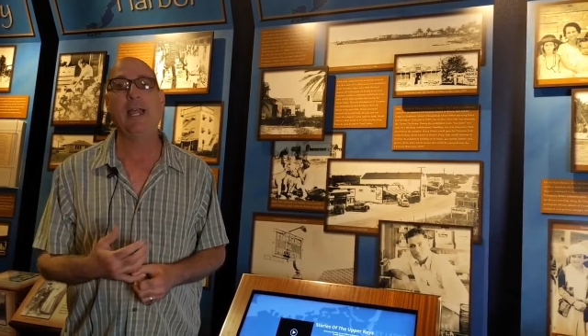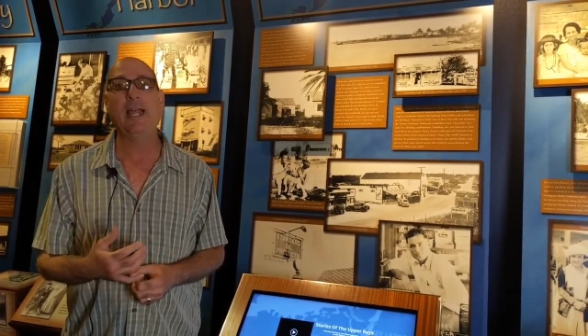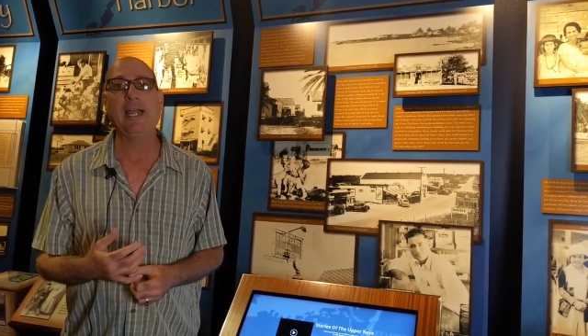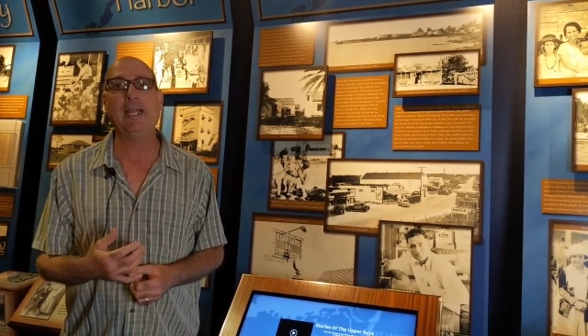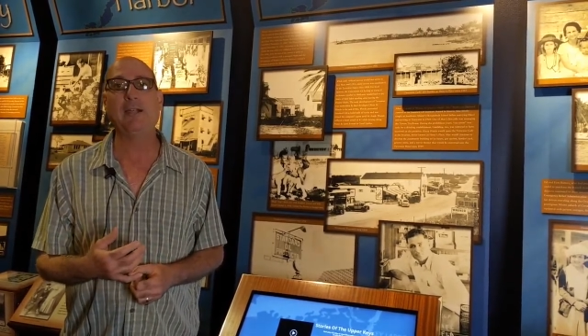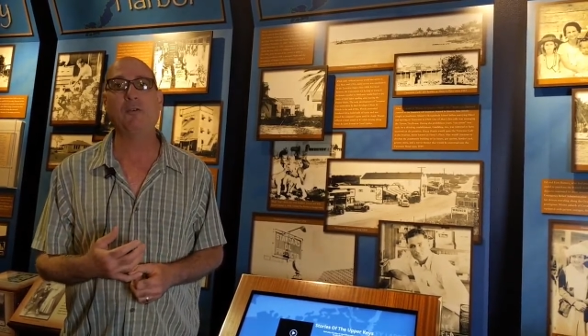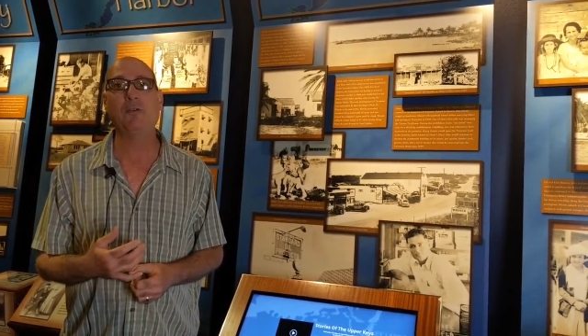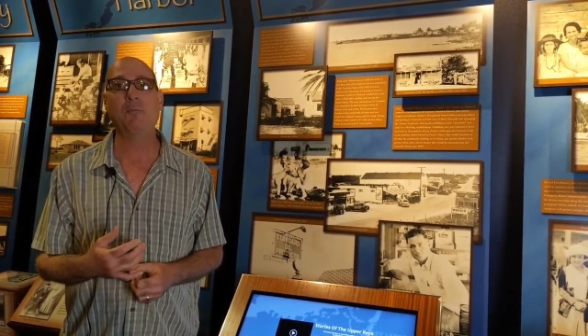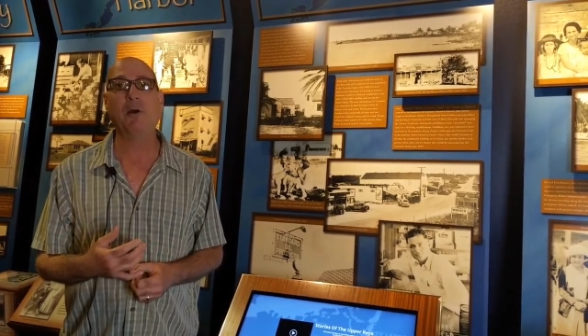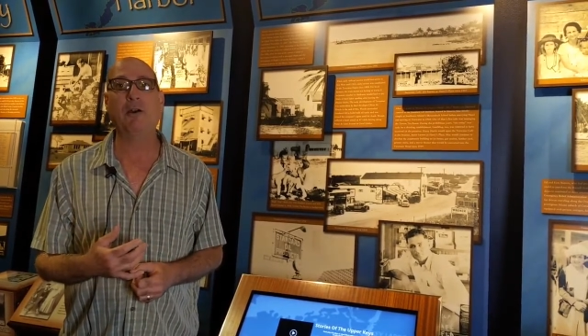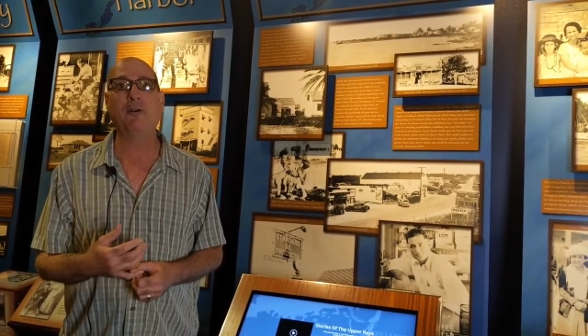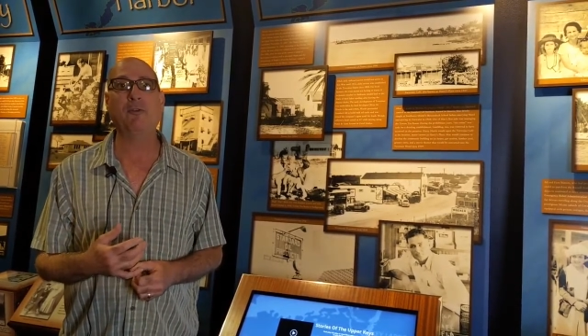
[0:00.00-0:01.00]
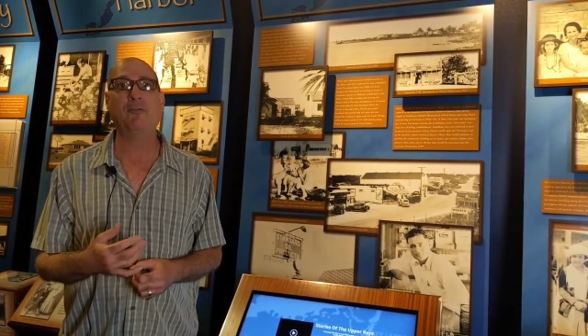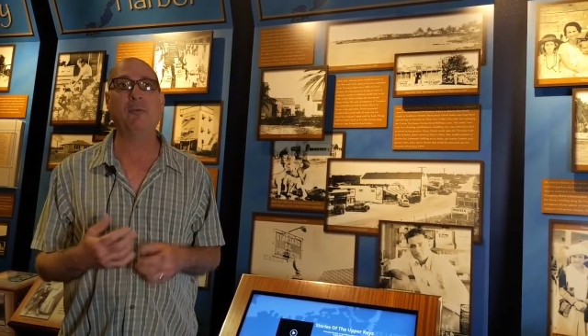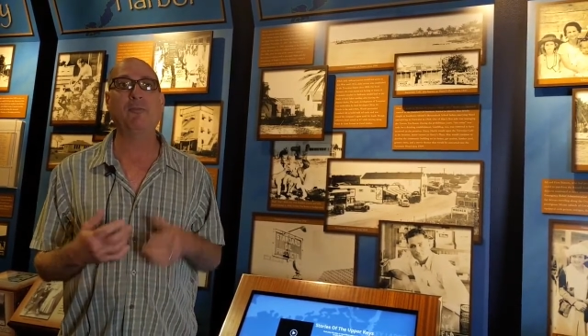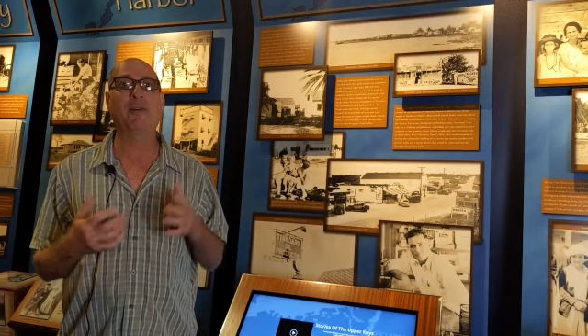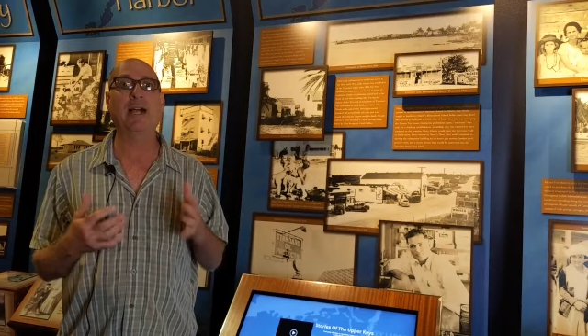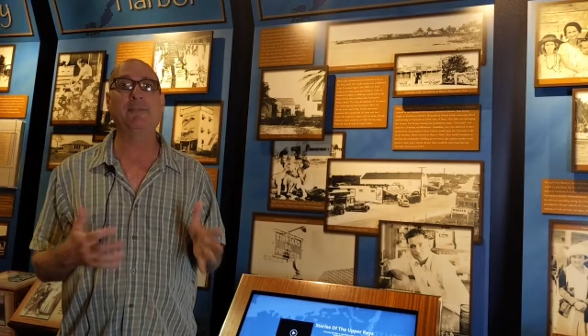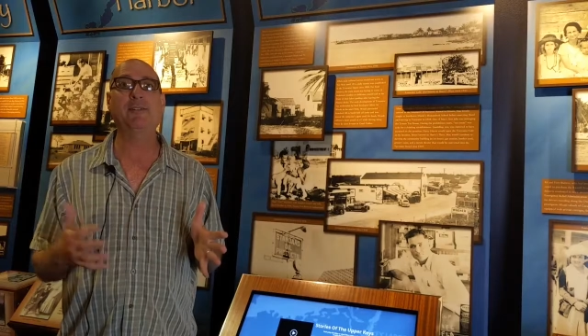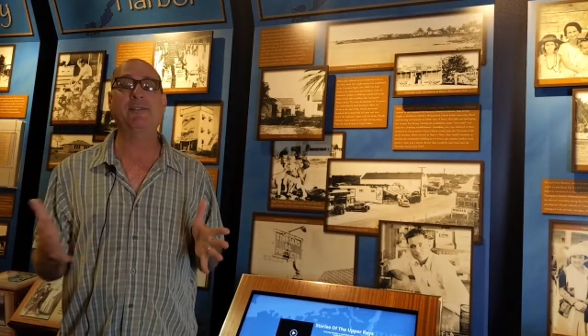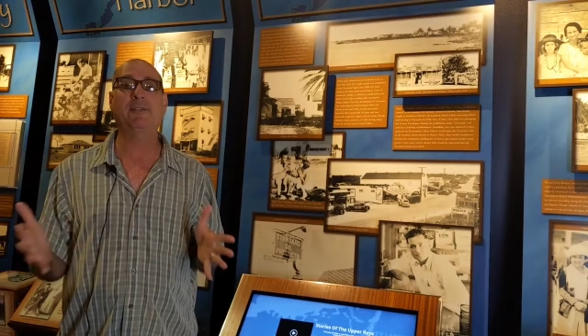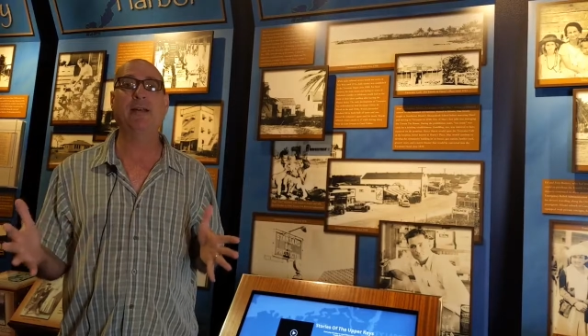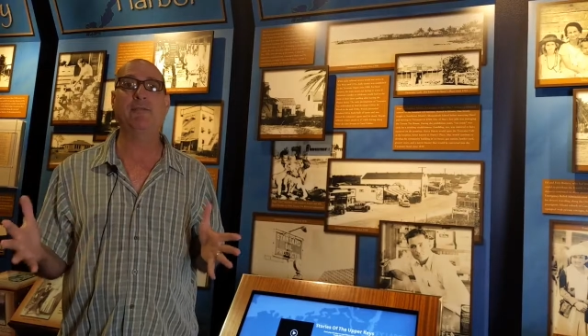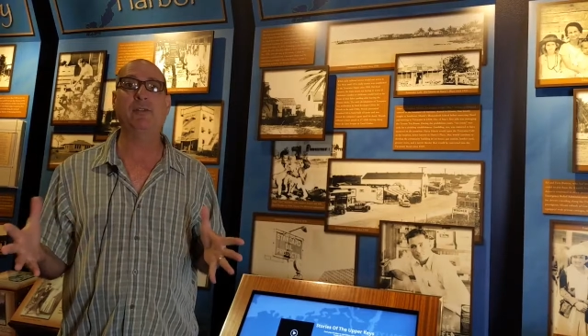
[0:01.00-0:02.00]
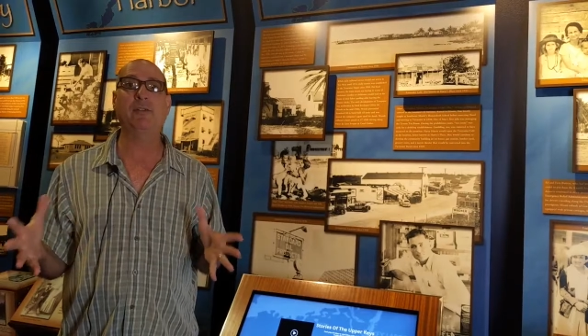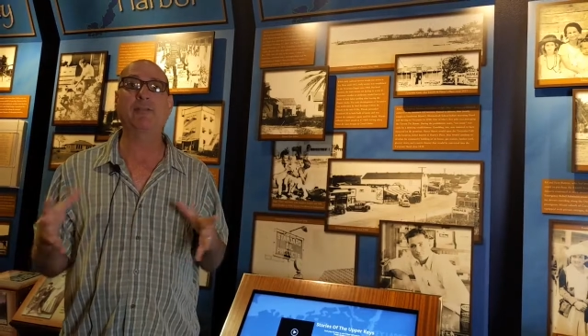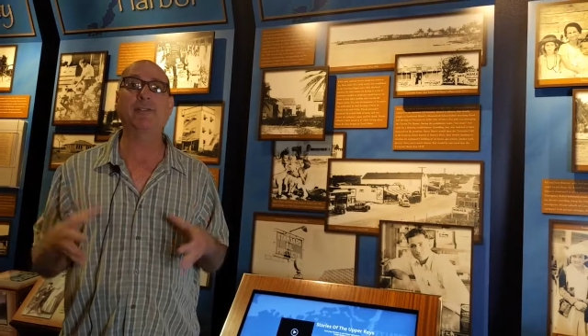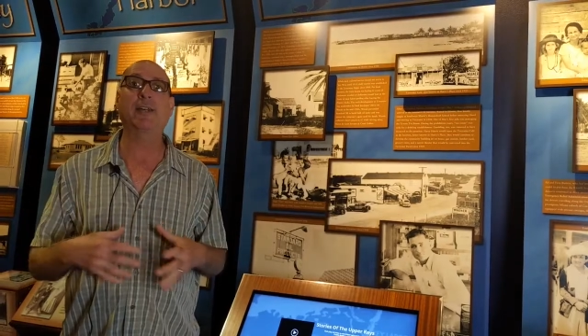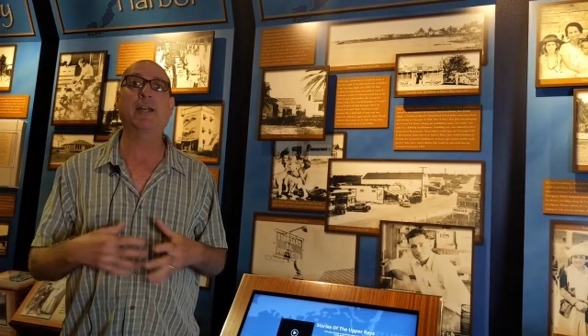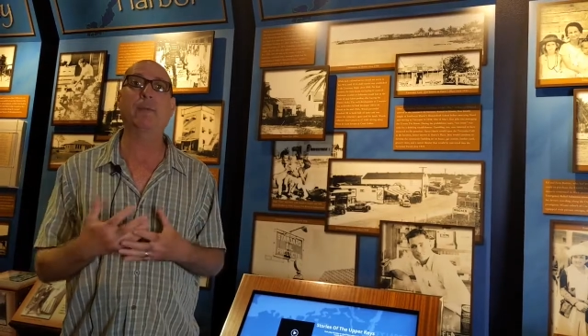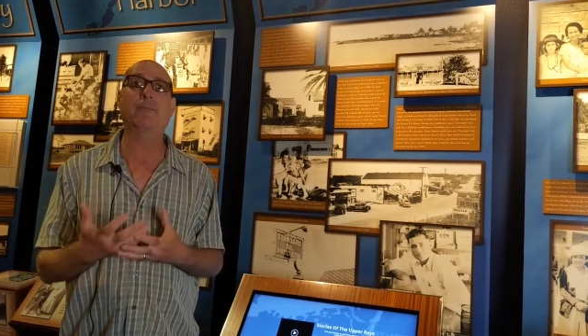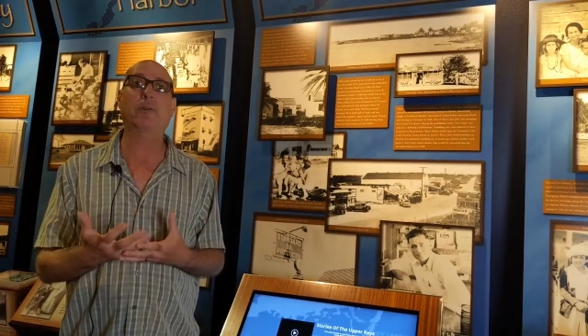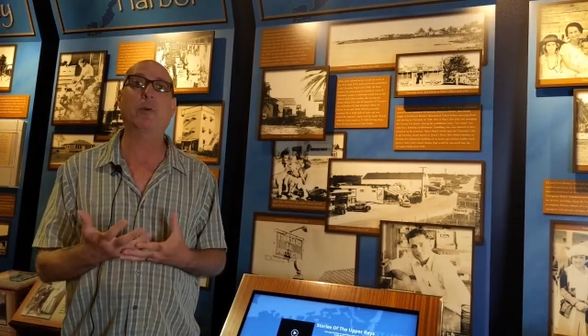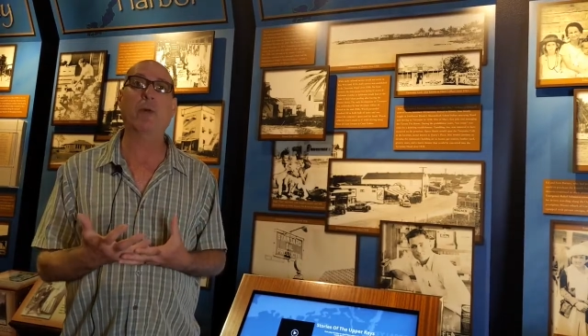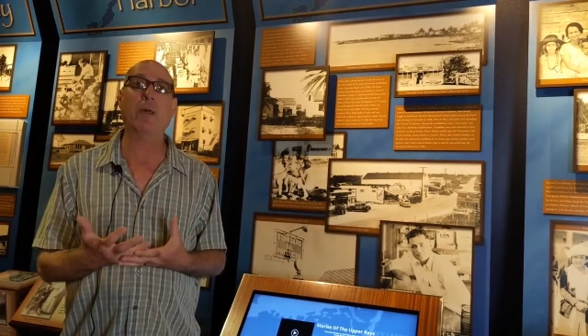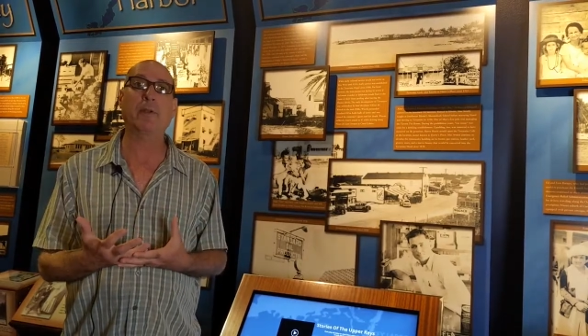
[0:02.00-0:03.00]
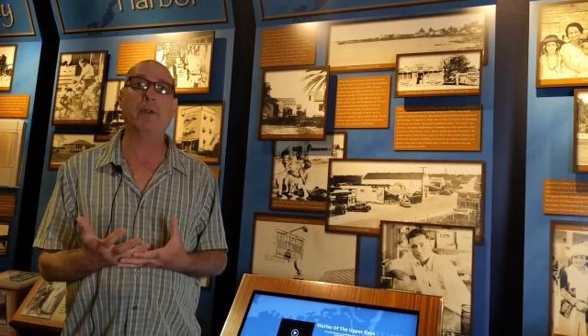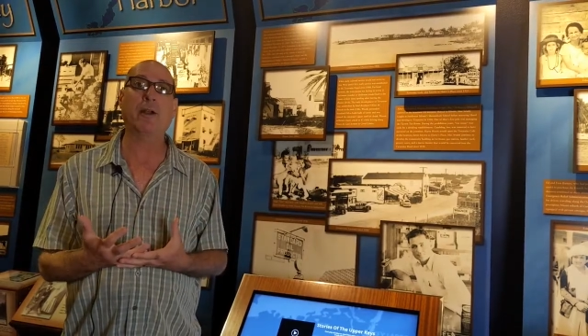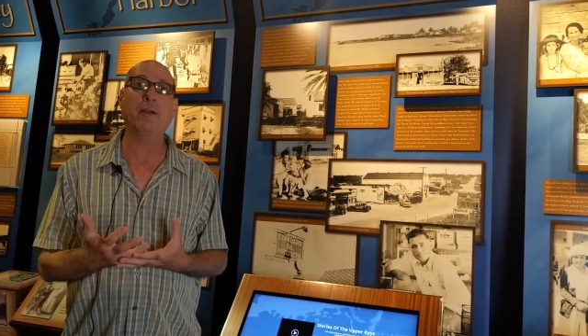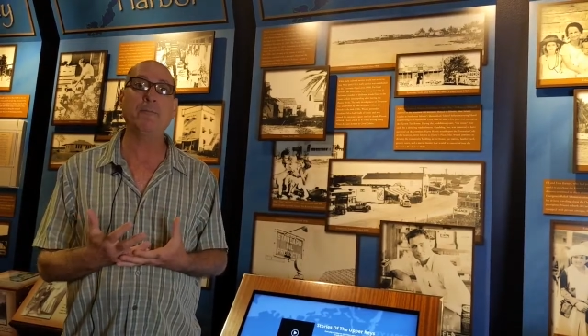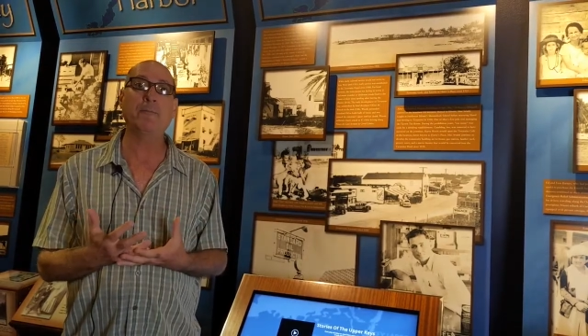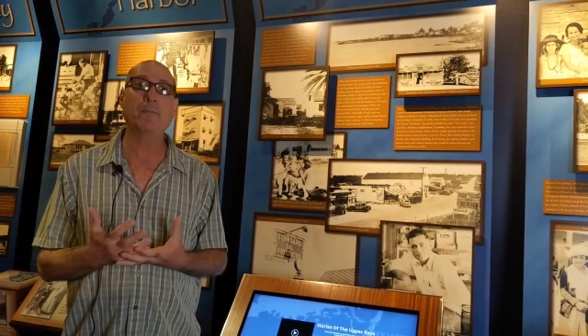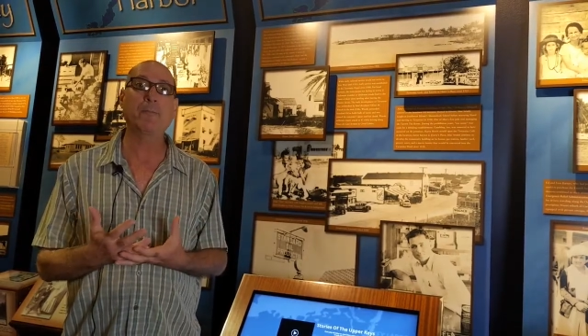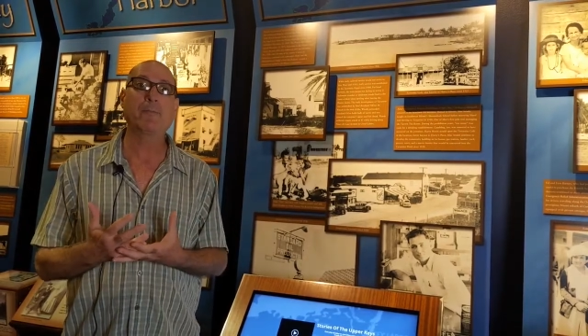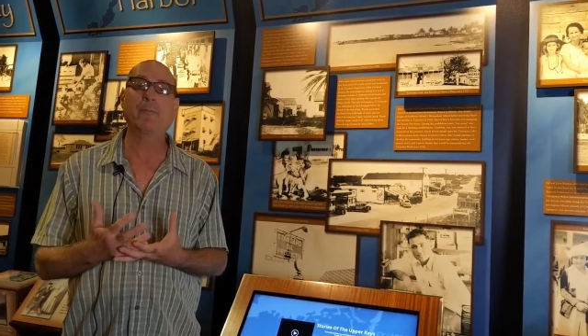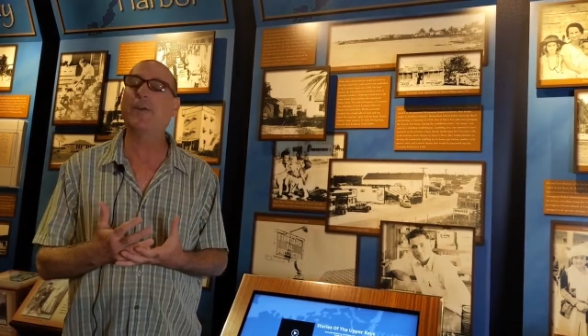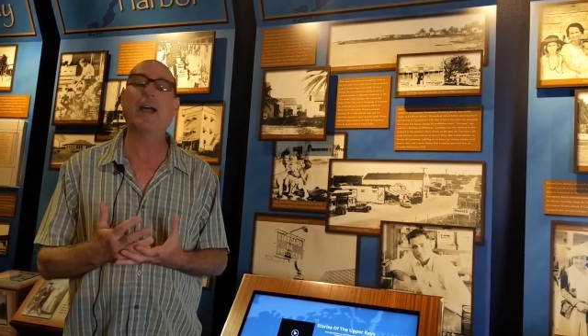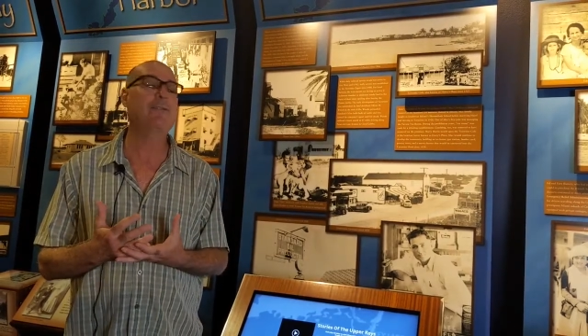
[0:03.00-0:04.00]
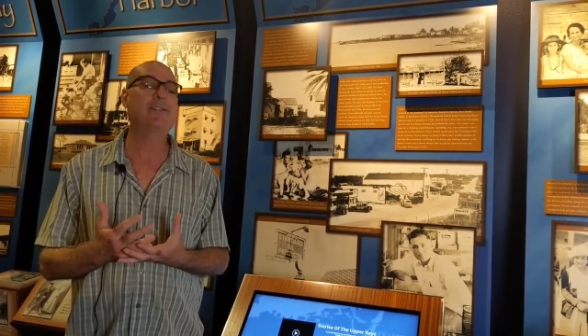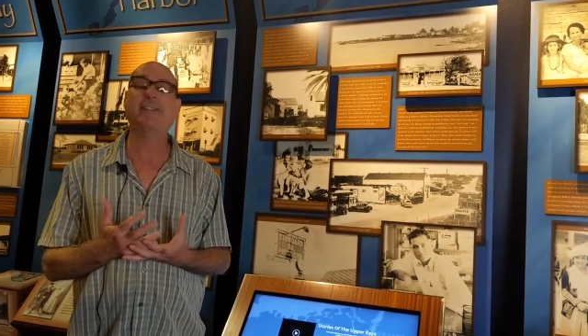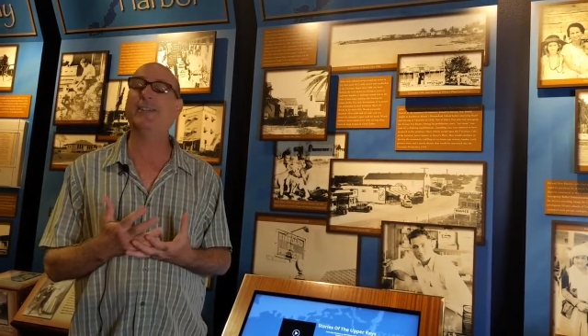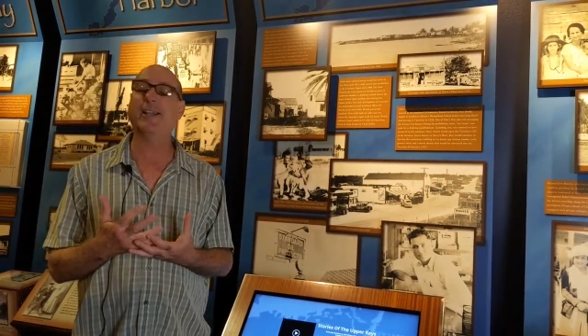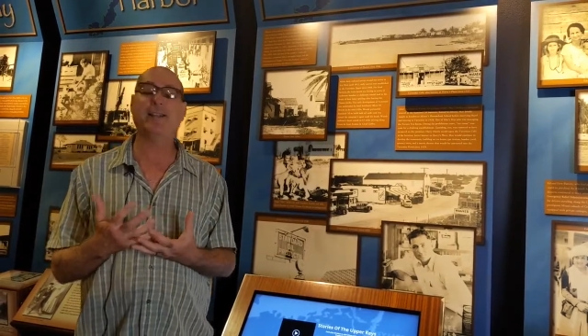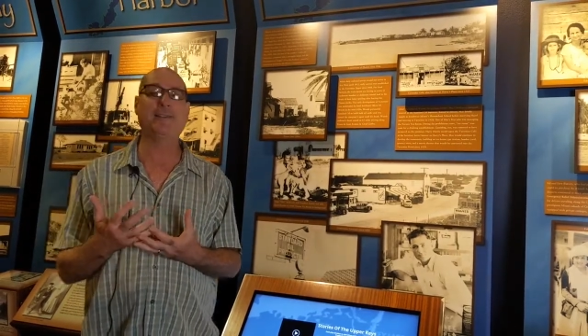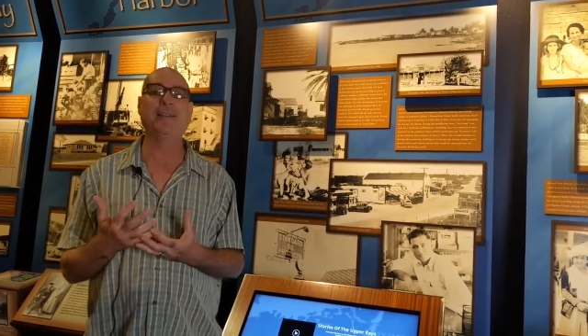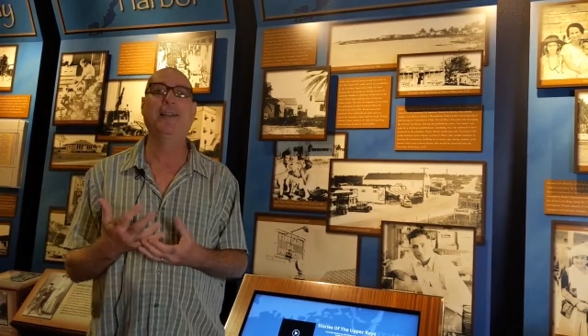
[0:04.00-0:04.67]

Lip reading: And tomorrow from 5 to 7, you have to sign up for a webinar. 5 to 6.